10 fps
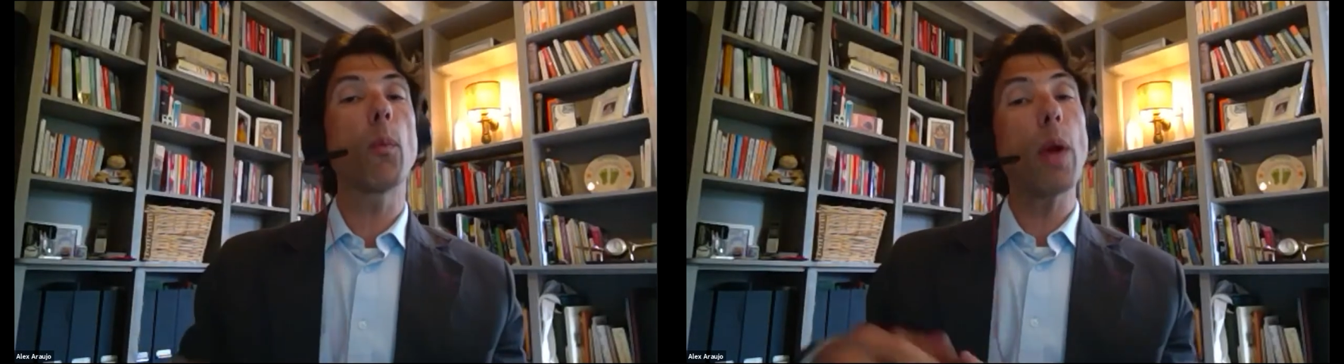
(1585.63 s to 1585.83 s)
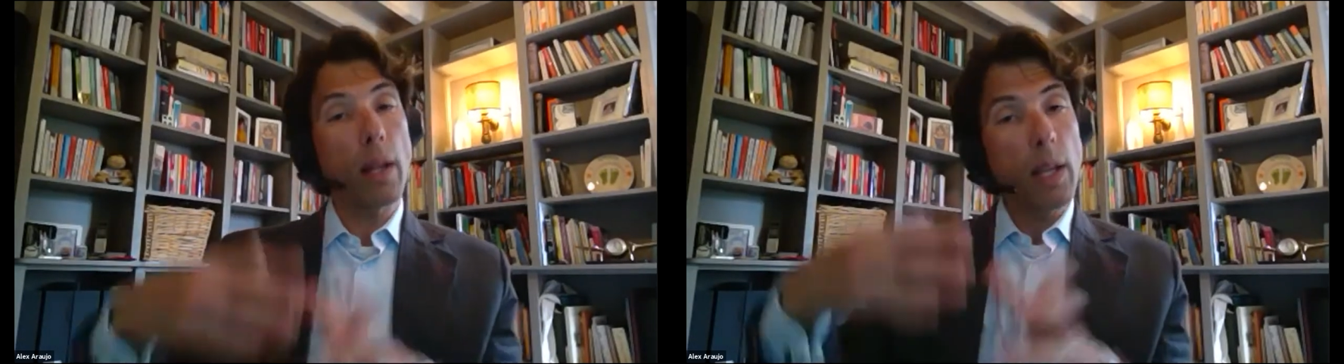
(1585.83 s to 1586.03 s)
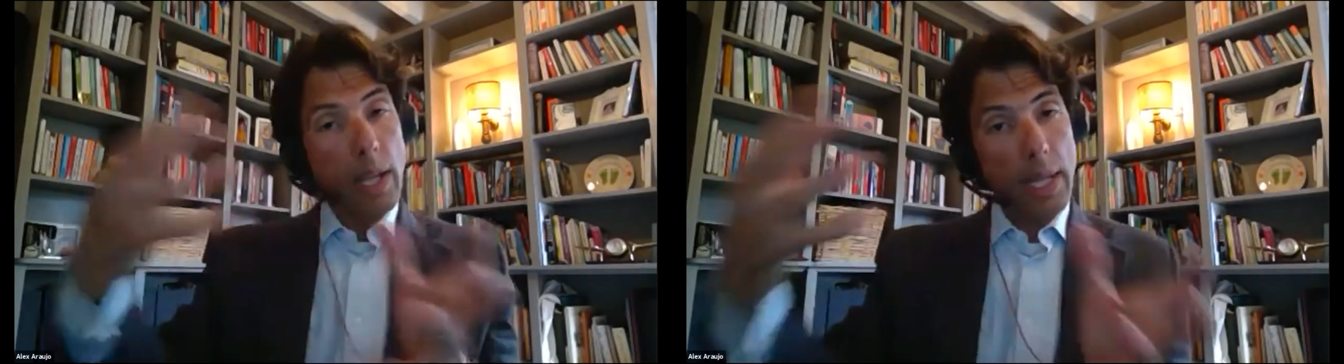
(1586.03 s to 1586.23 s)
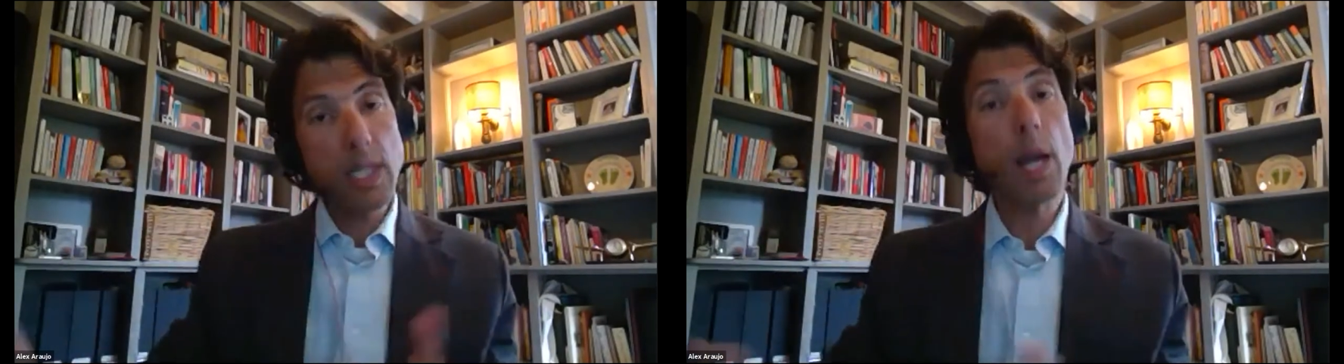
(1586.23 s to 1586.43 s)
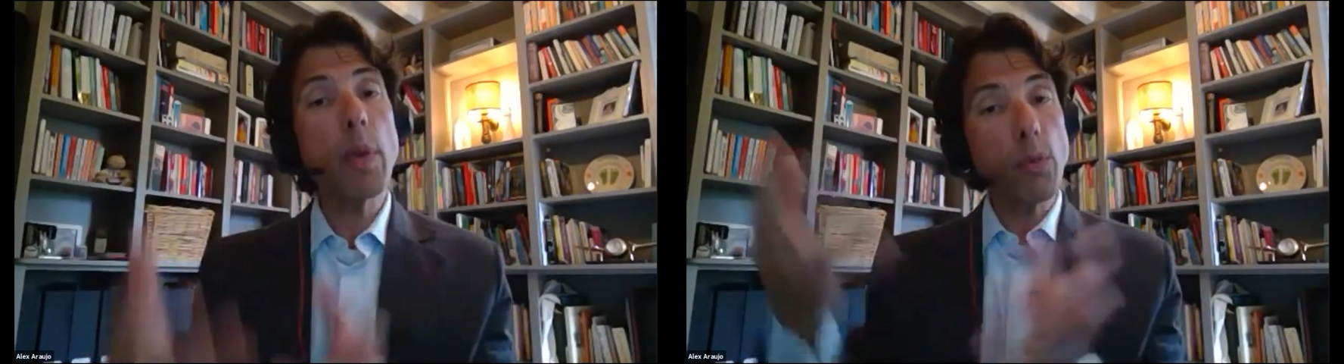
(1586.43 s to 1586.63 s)
Well, it's
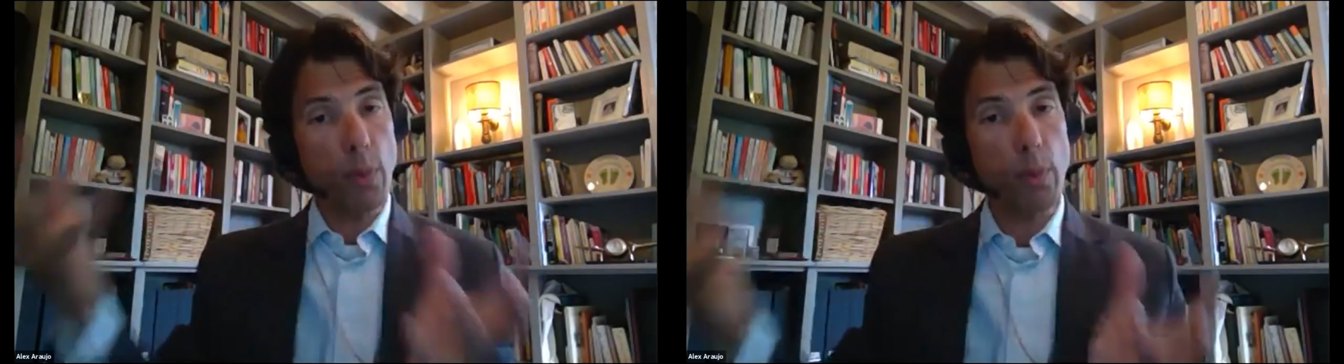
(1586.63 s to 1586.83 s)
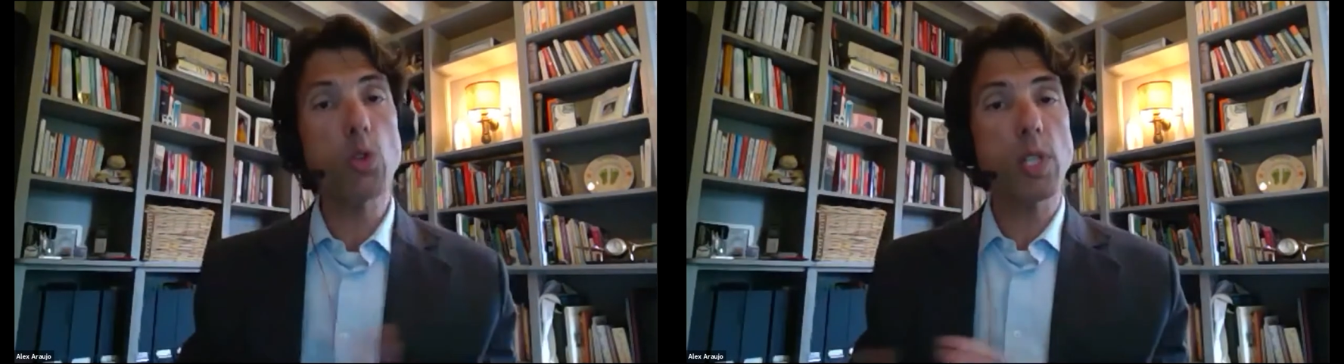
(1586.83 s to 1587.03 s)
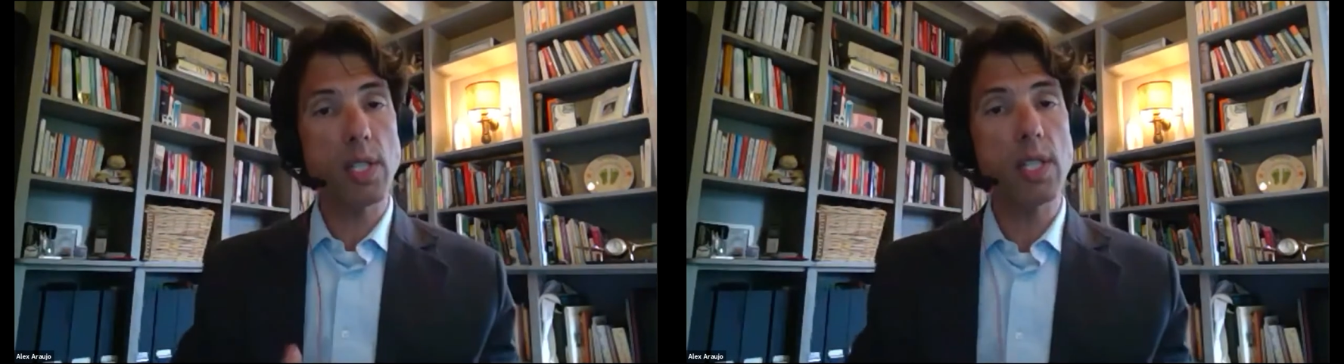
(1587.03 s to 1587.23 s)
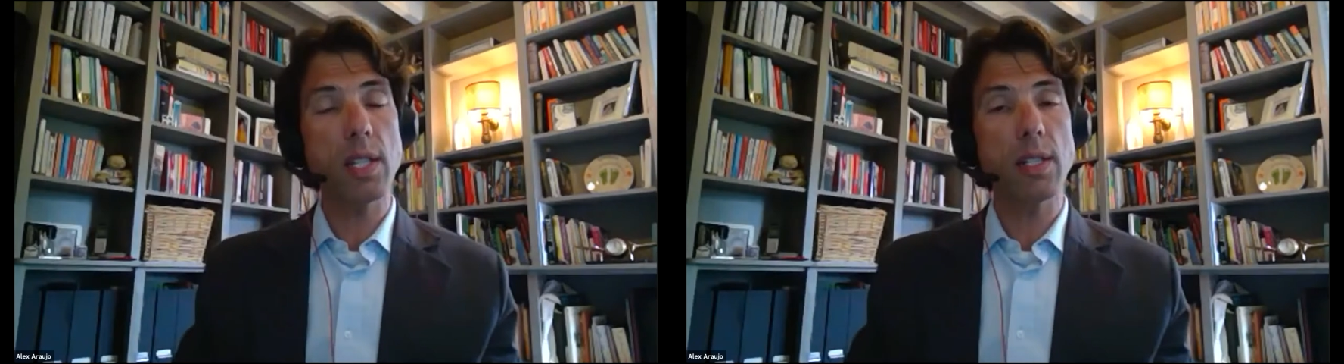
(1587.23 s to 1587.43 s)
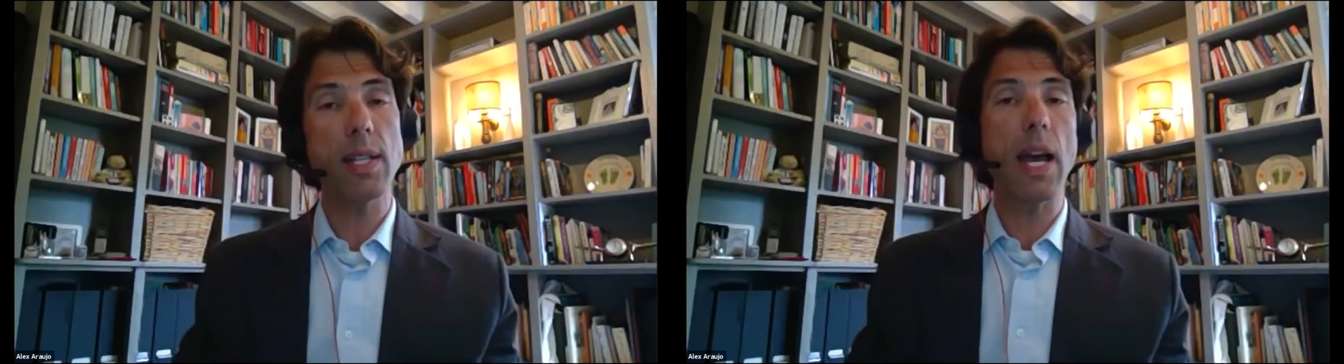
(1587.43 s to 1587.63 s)
coming from those
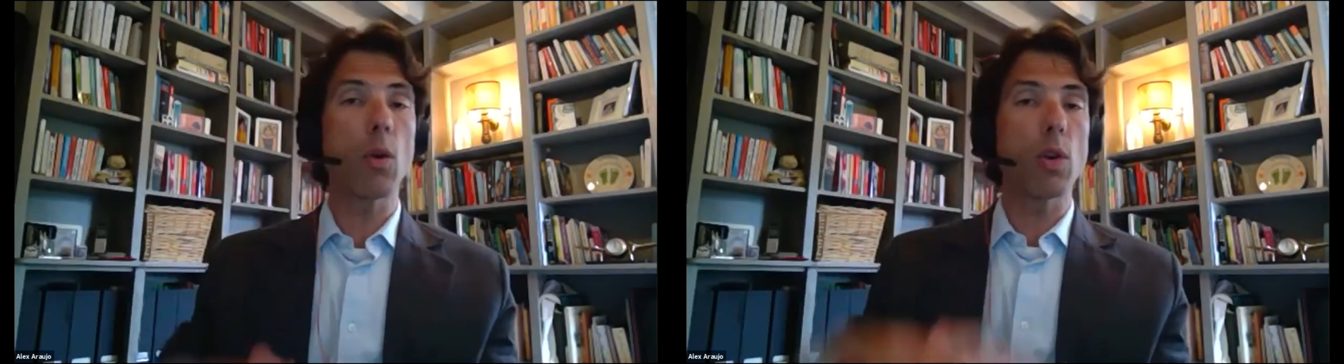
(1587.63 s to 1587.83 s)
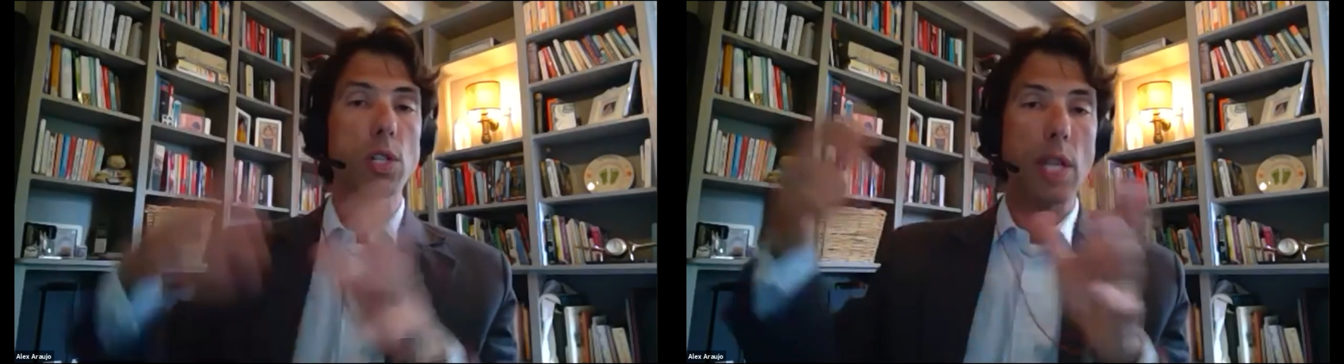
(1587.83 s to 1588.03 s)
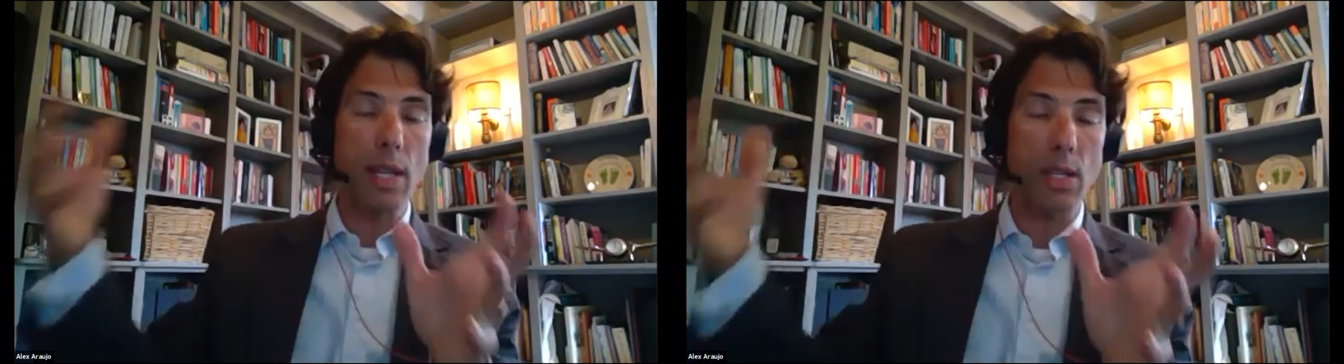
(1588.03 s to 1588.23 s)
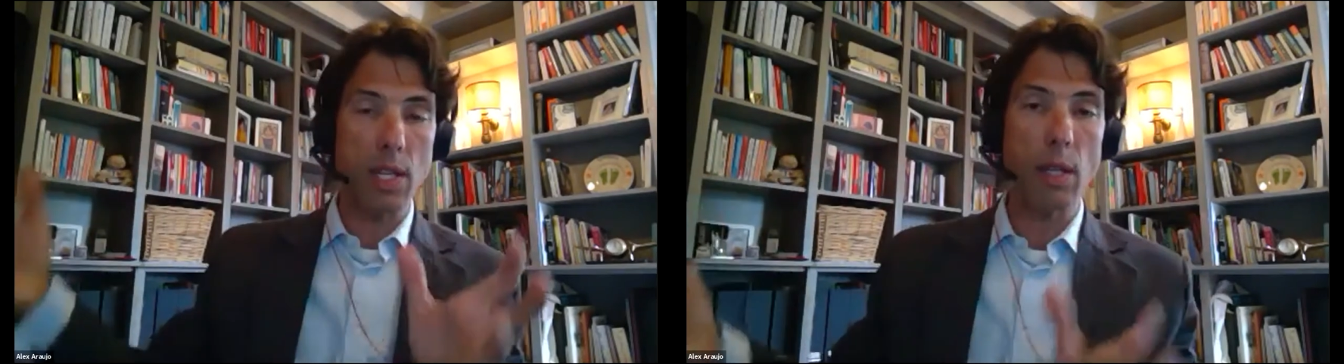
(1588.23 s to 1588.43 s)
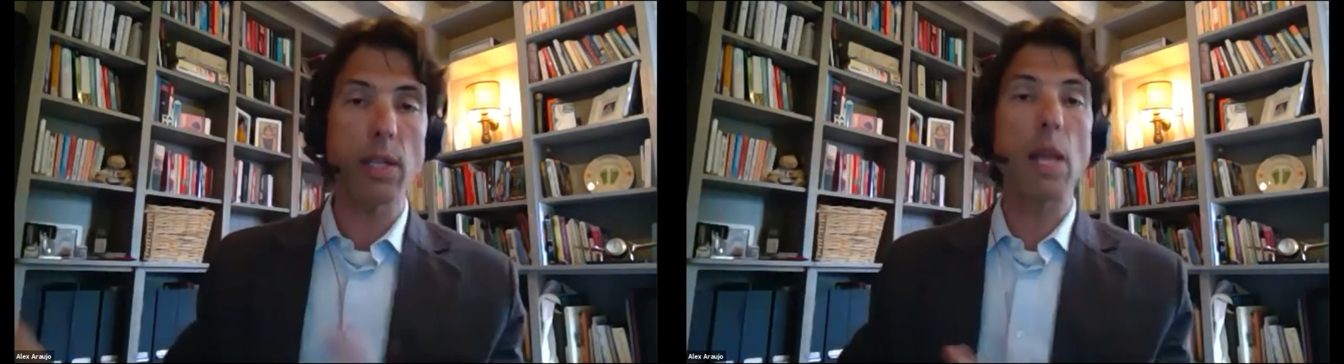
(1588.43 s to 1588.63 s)
existing towers as
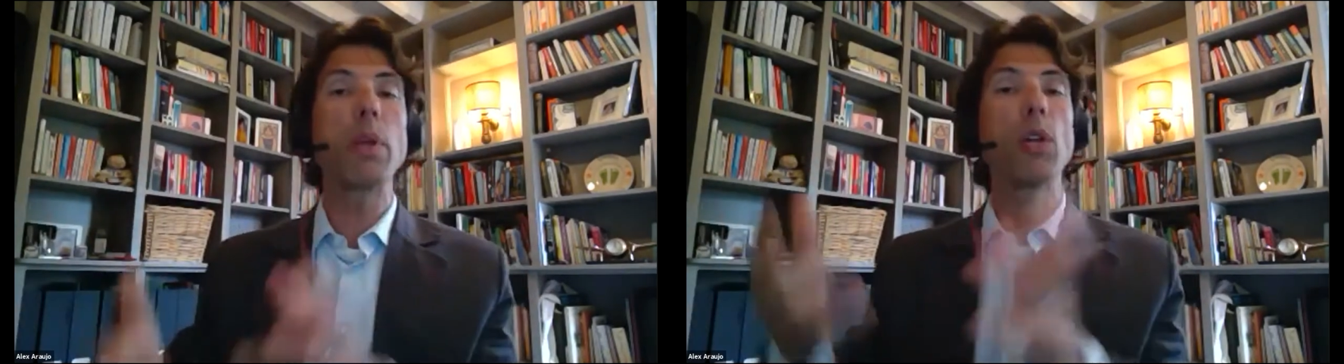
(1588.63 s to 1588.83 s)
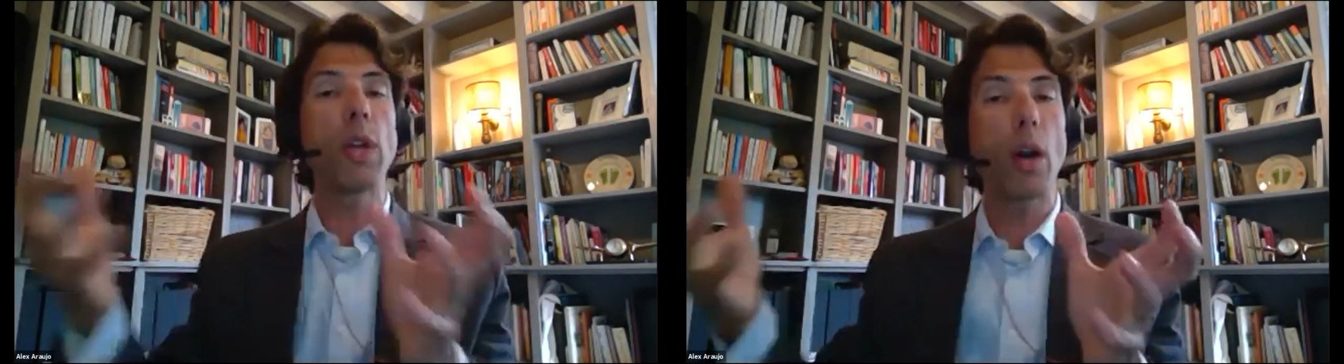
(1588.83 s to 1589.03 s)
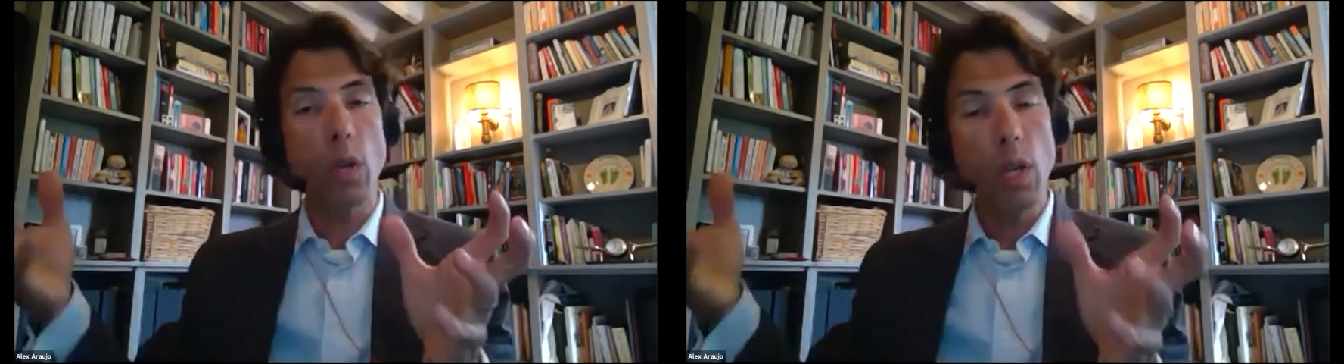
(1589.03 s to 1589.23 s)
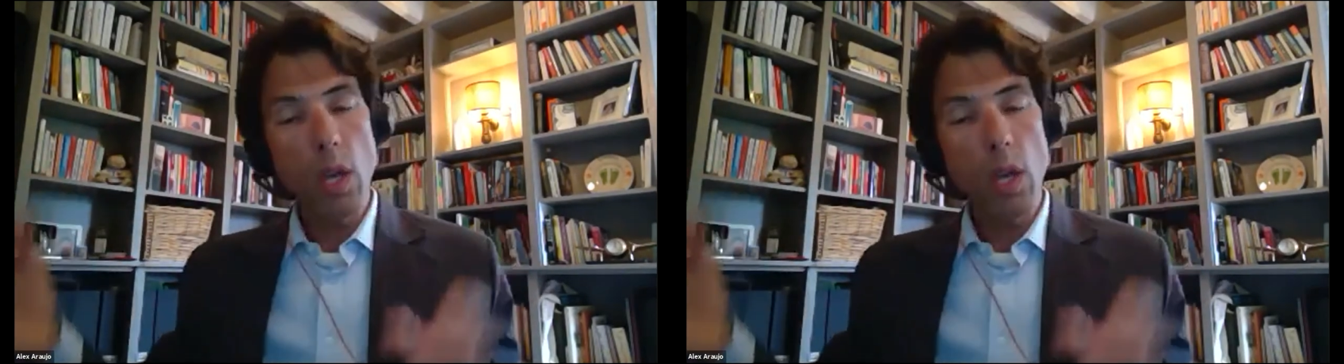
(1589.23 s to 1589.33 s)
they build out